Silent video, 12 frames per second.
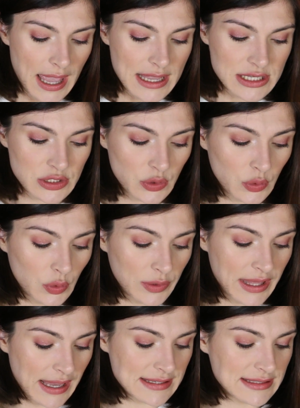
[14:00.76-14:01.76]
So
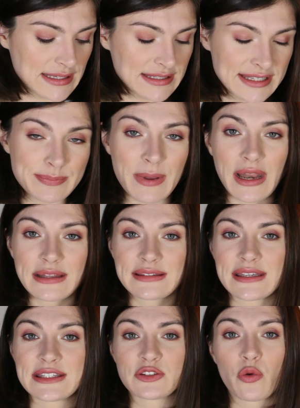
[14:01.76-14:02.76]
yes, this
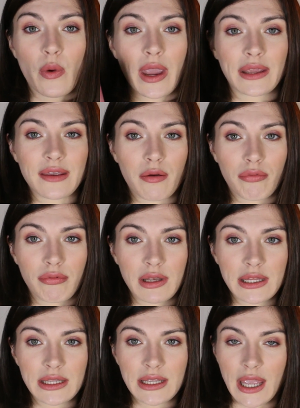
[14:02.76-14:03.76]
palette is great. I
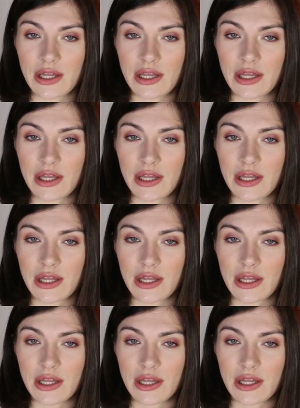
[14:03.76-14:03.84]
really